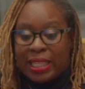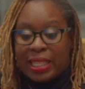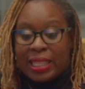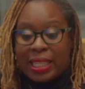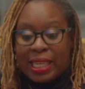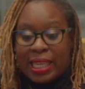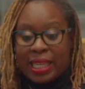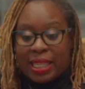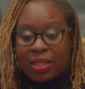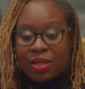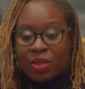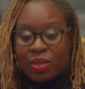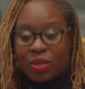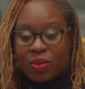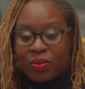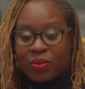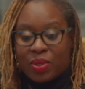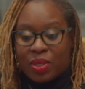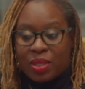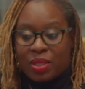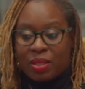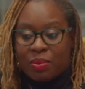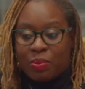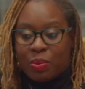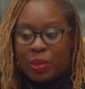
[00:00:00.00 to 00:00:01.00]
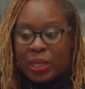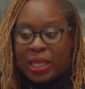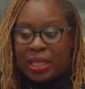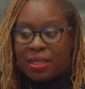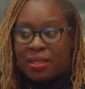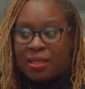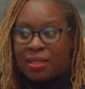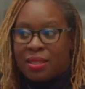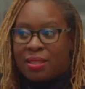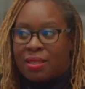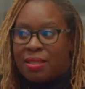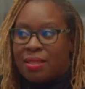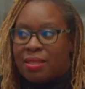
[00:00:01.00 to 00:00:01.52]
aid service
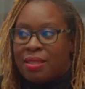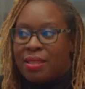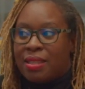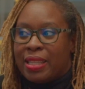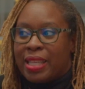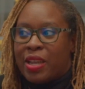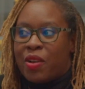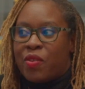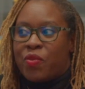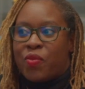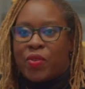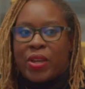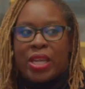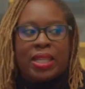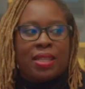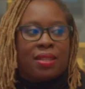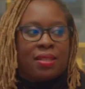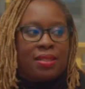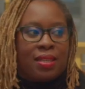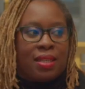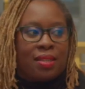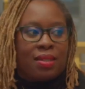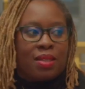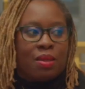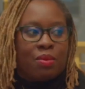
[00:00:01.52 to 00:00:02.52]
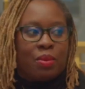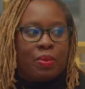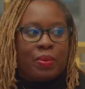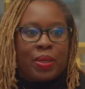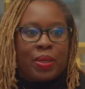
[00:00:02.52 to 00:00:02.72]
places, they're afraid to say something